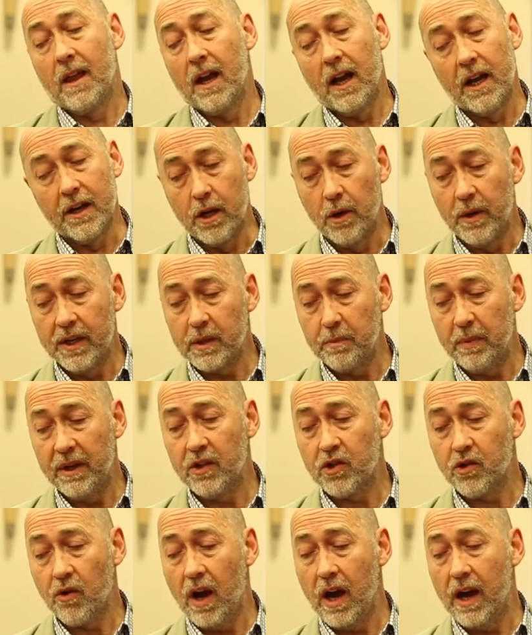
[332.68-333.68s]
I know it's
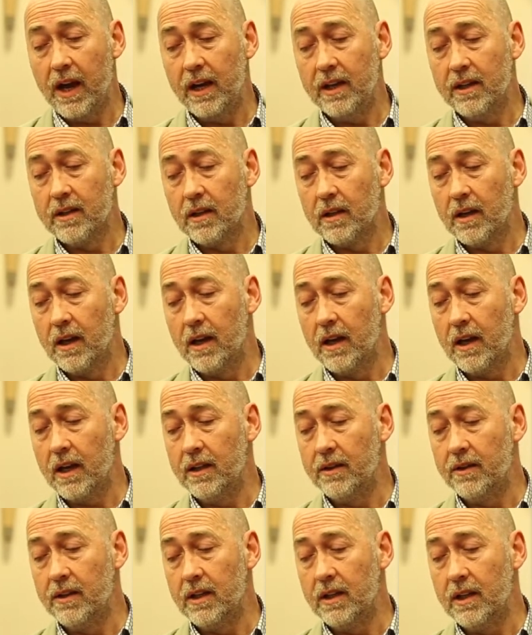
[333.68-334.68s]
been tried
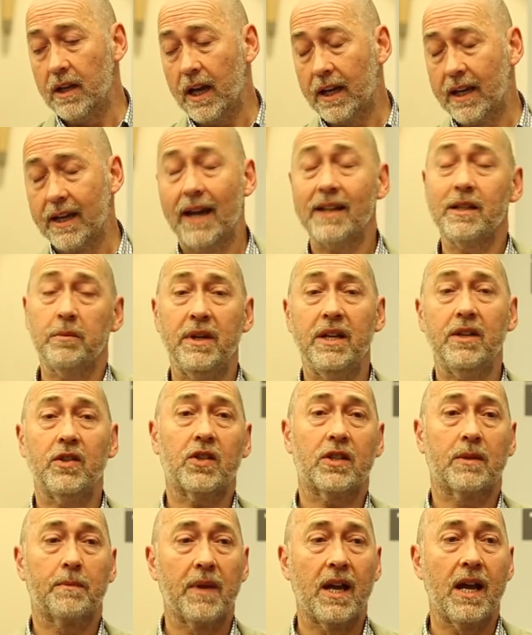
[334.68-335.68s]
in the
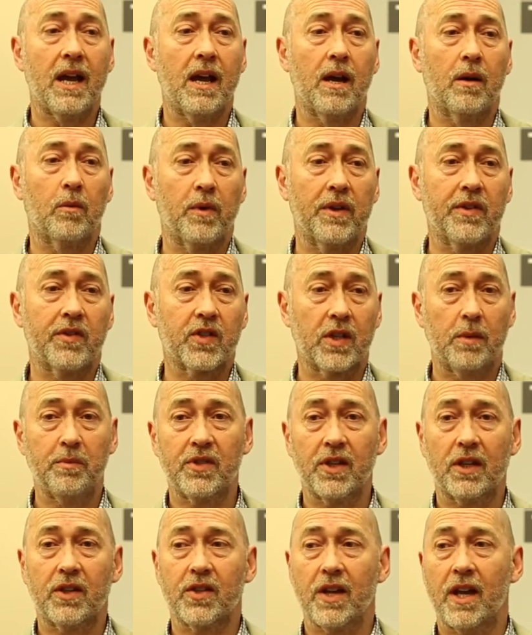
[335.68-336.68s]
academies with some
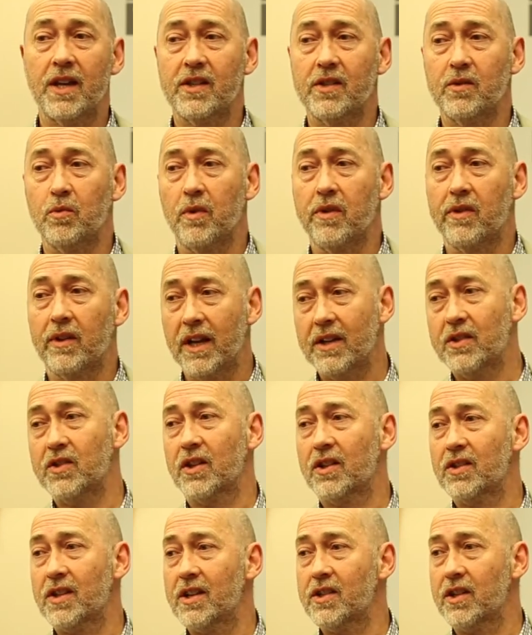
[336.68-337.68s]
success, with less
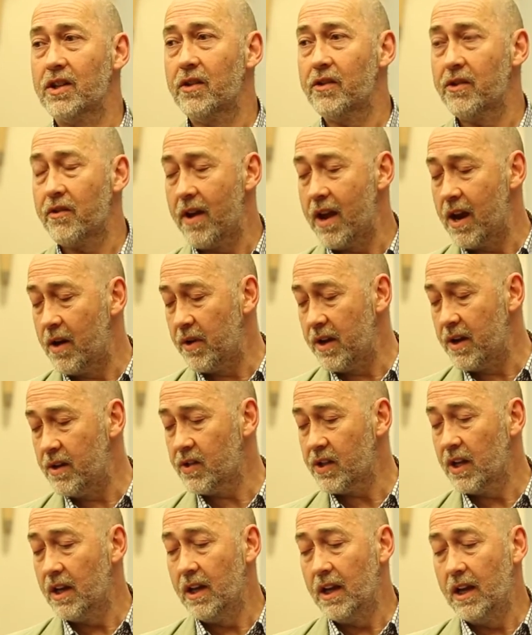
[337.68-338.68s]
success in other
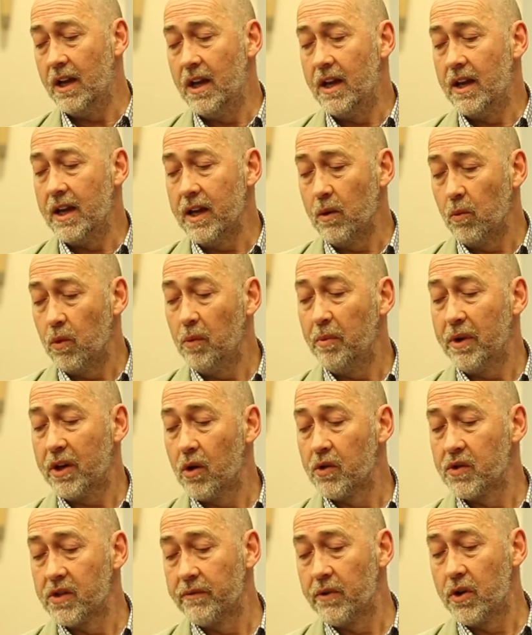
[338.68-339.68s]
areas. It will be
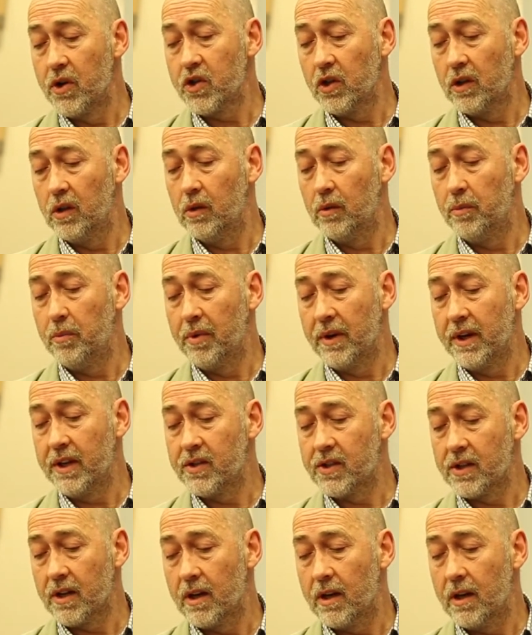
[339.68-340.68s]
controversial, but
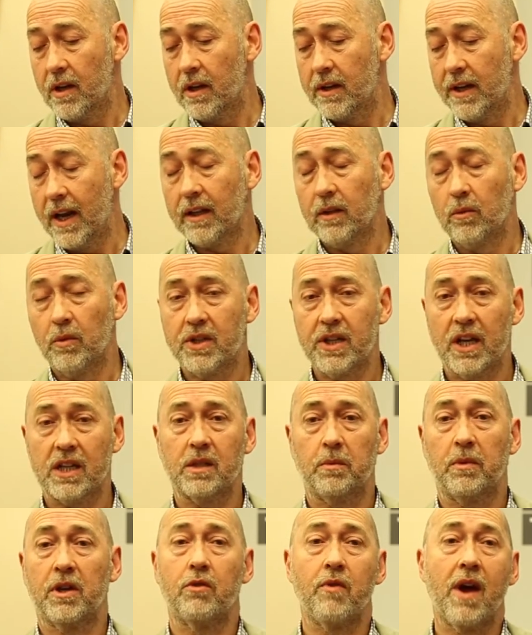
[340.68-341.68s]
it's a nettle which has
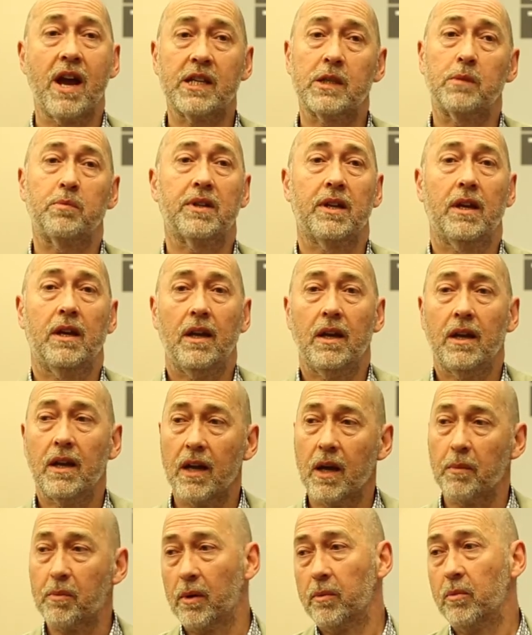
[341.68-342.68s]
to be grasped,
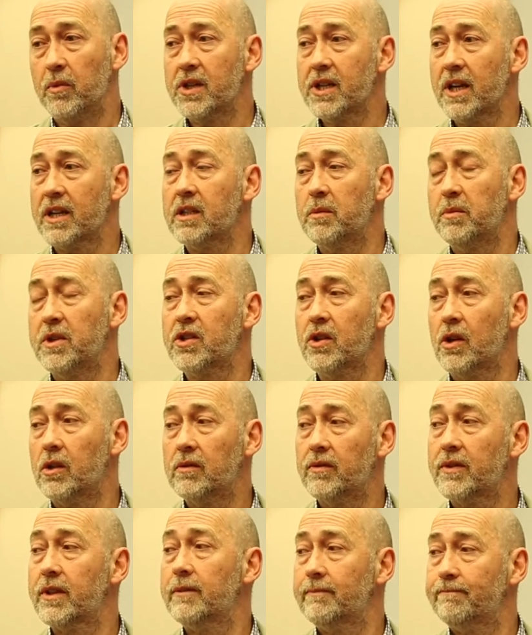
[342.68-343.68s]
a problem which has to be
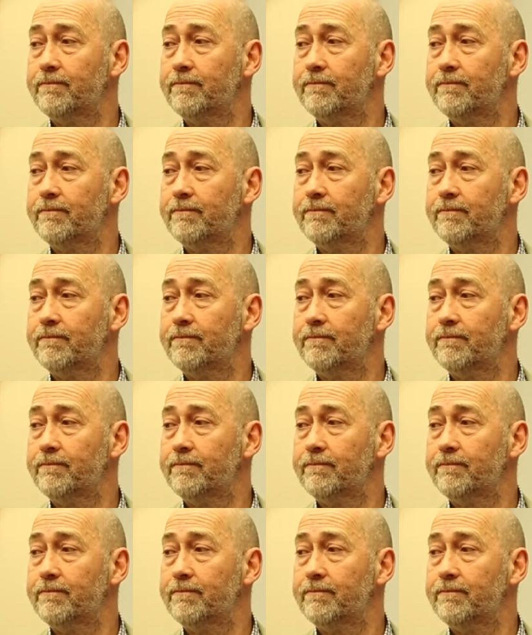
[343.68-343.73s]
solved.